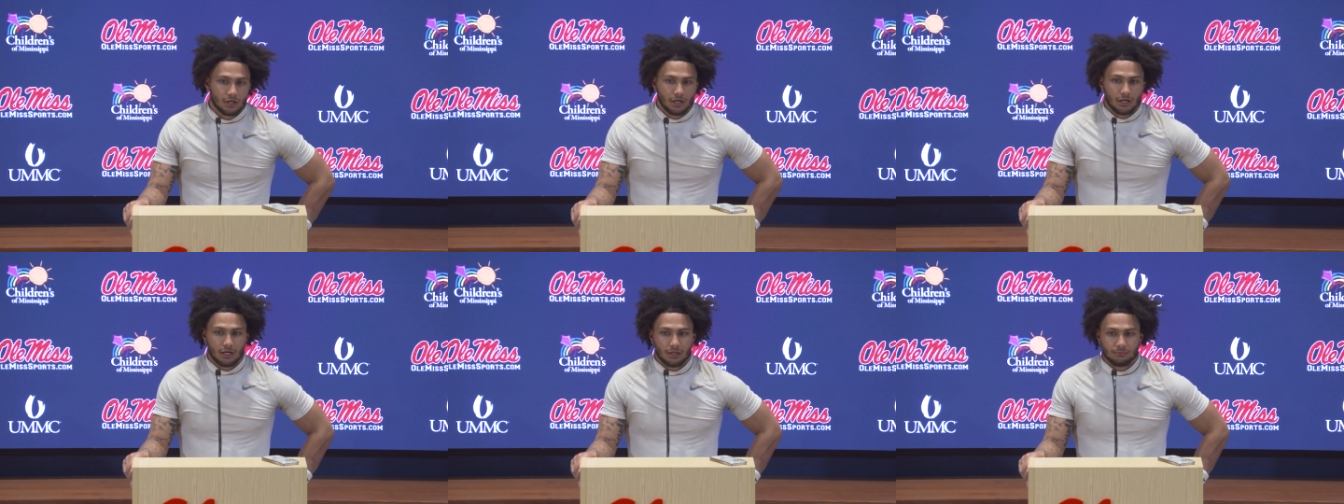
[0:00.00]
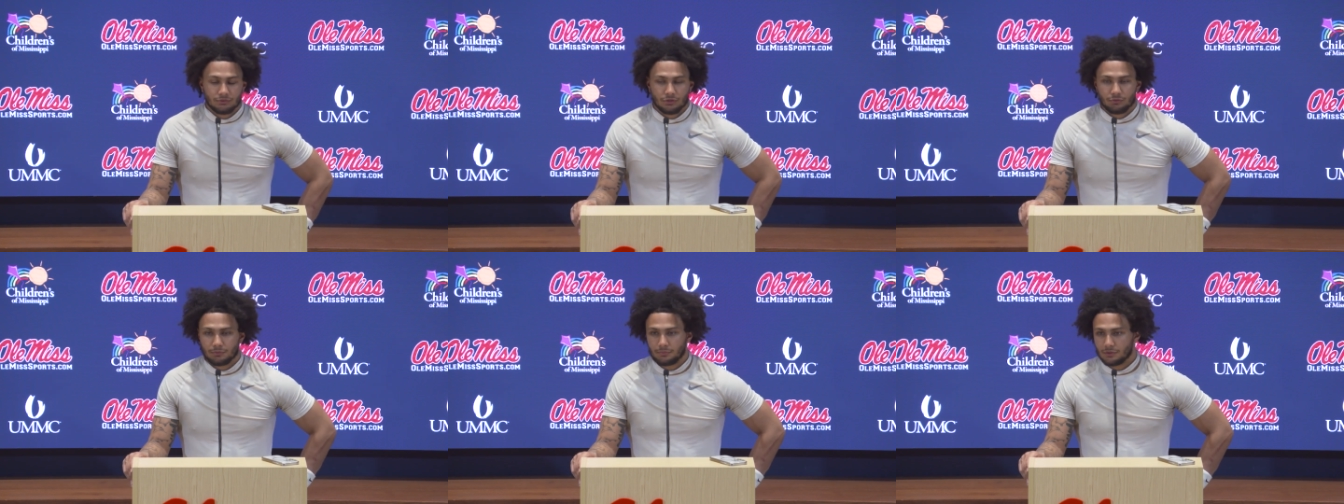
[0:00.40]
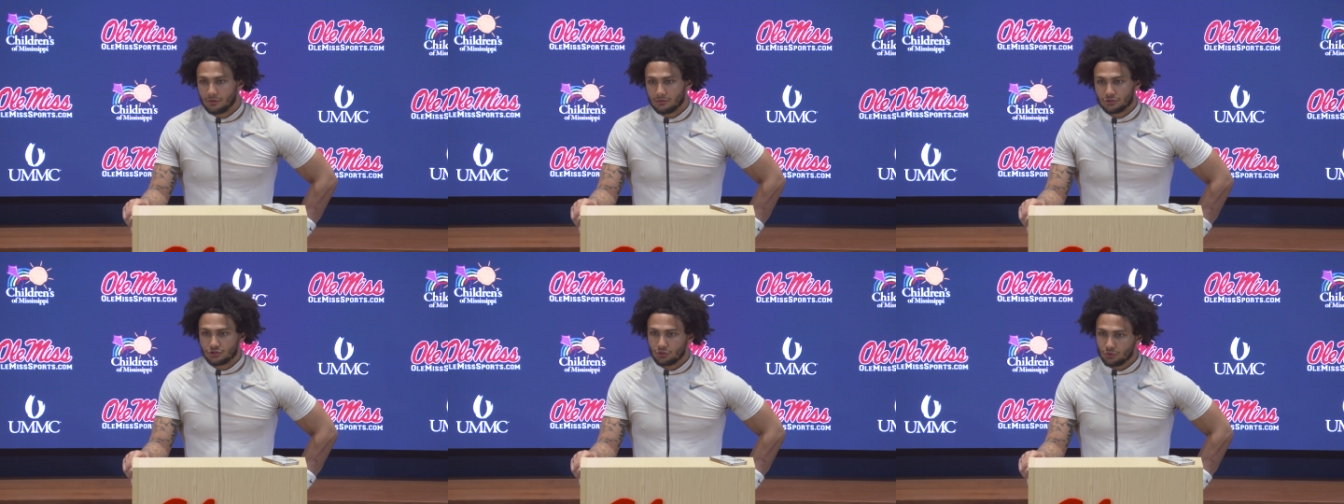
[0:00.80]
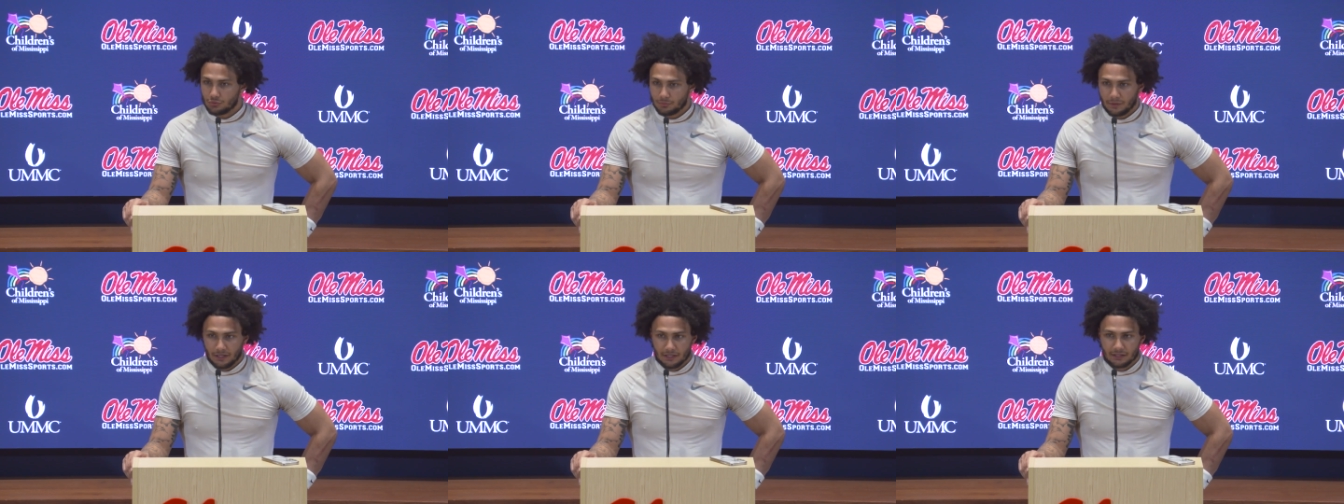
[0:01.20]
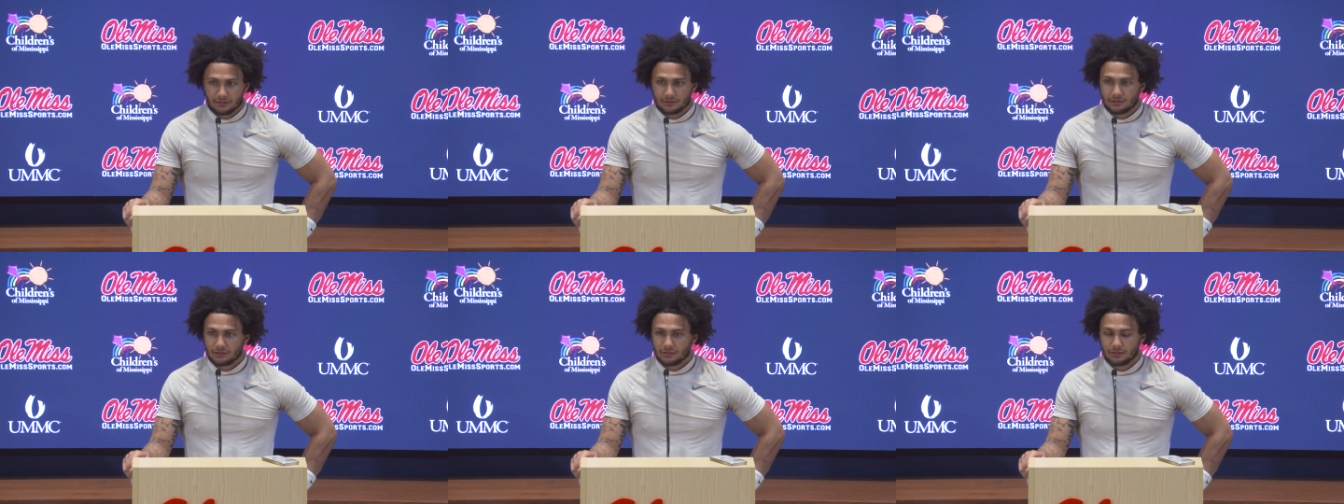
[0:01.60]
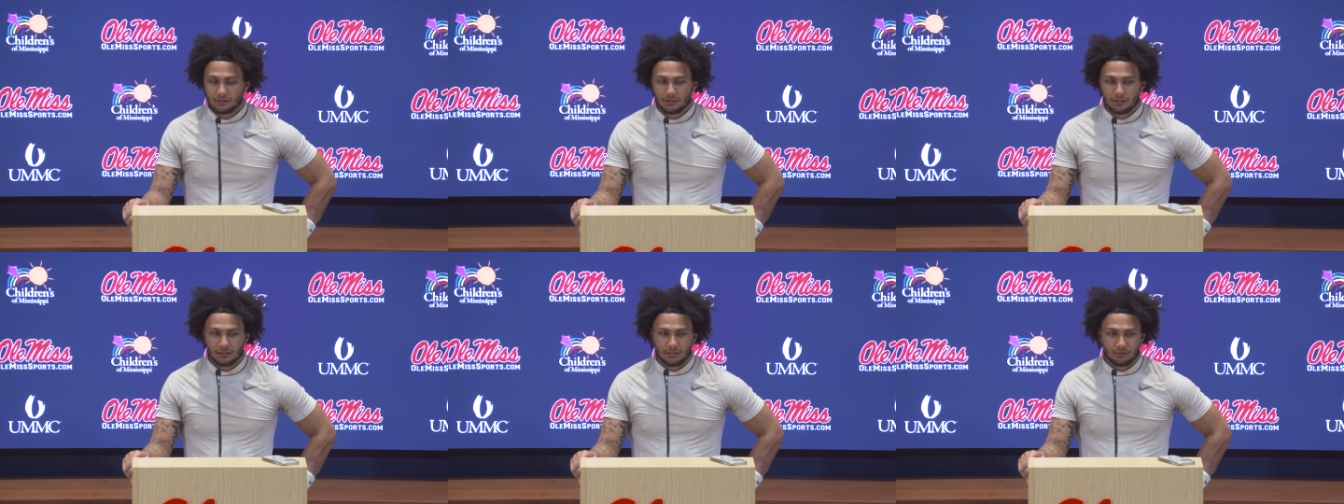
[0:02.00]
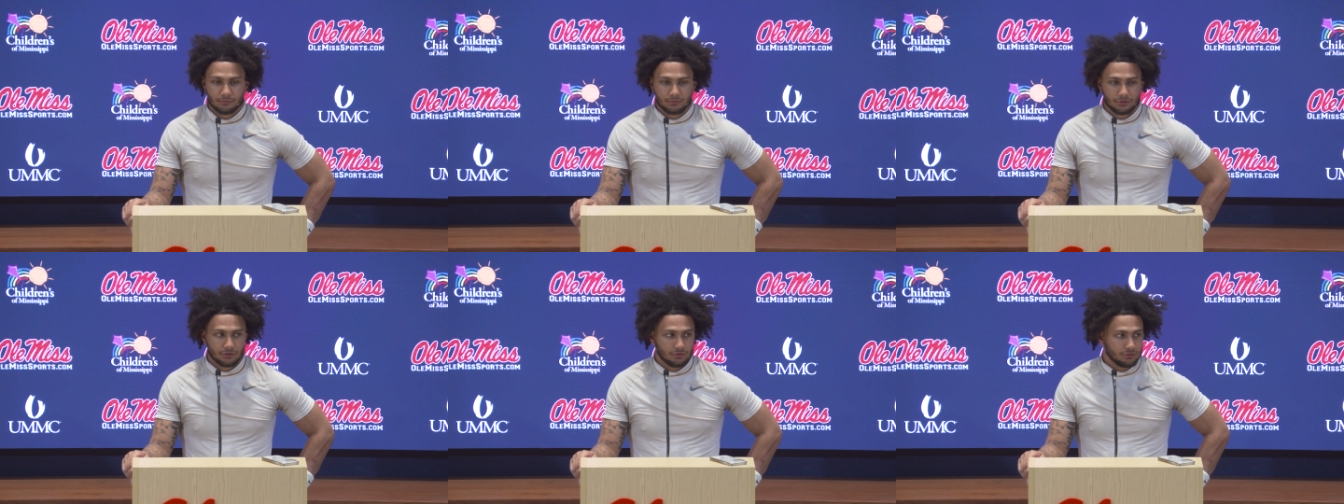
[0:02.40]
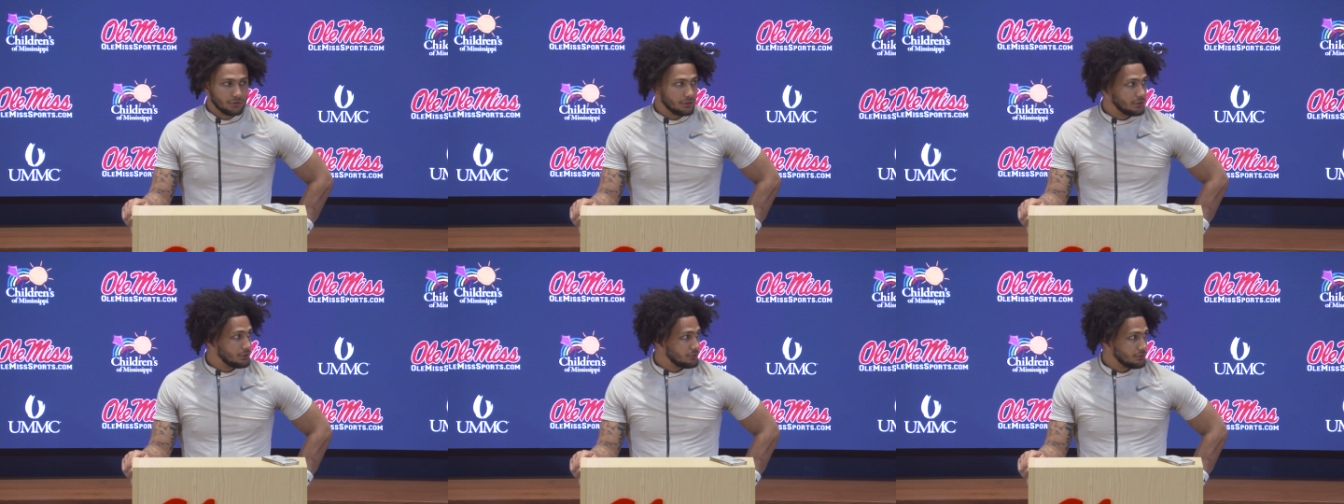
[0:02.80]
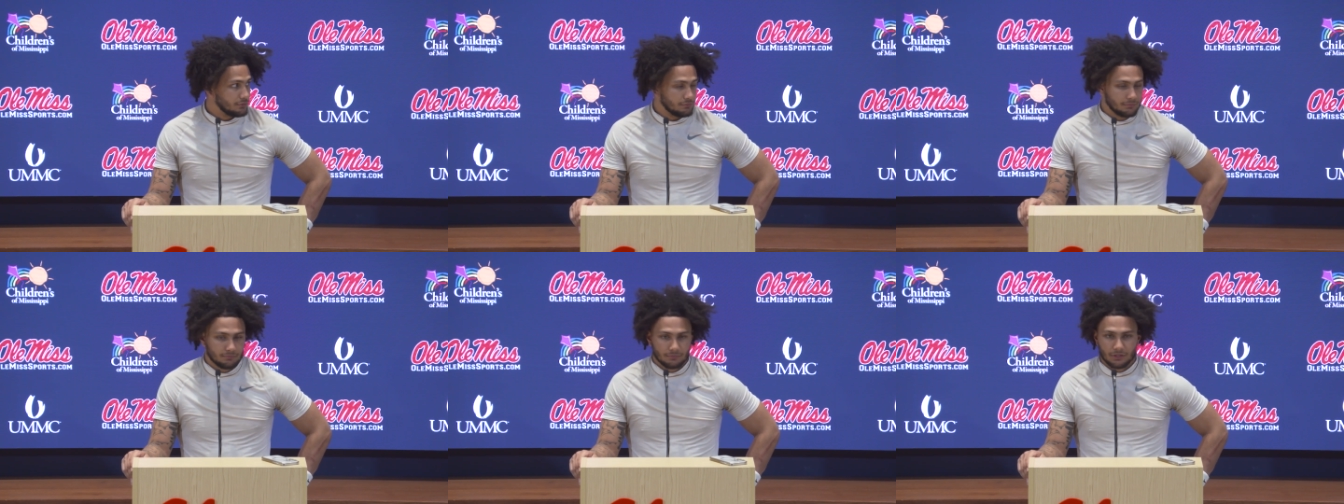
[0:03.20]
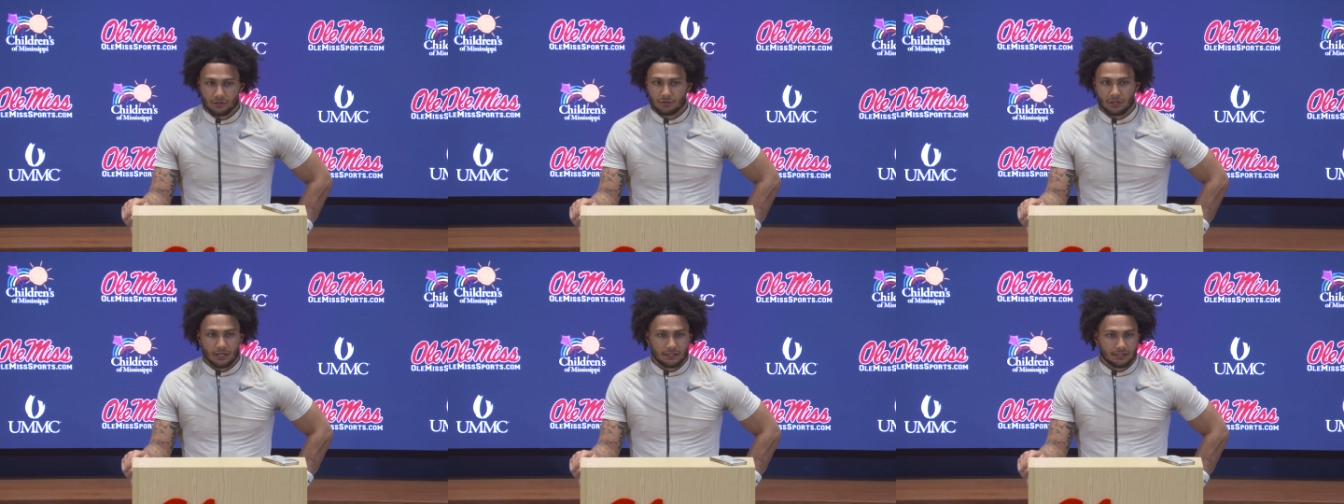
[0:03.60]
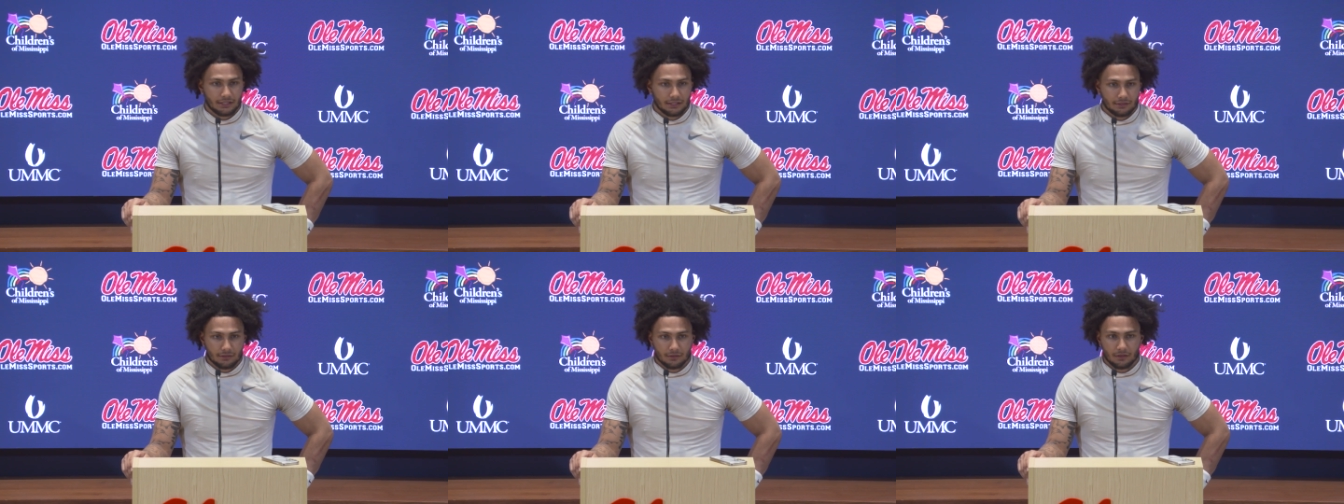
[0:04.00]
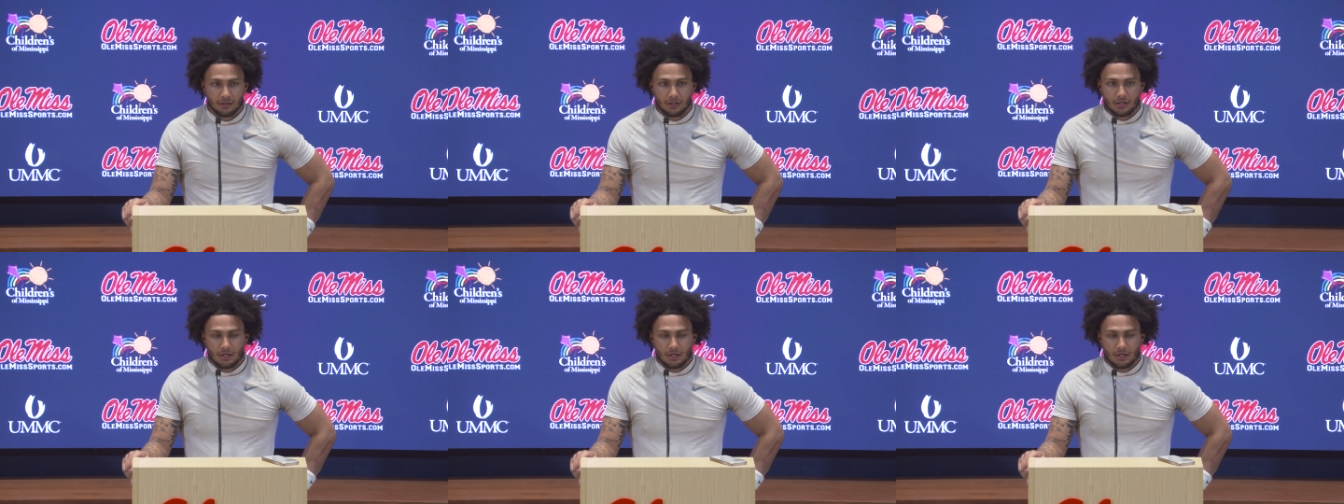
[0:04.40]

Um, you know, we put on the shoulder pads. Um, you know, you, you, hear a lot of hitting.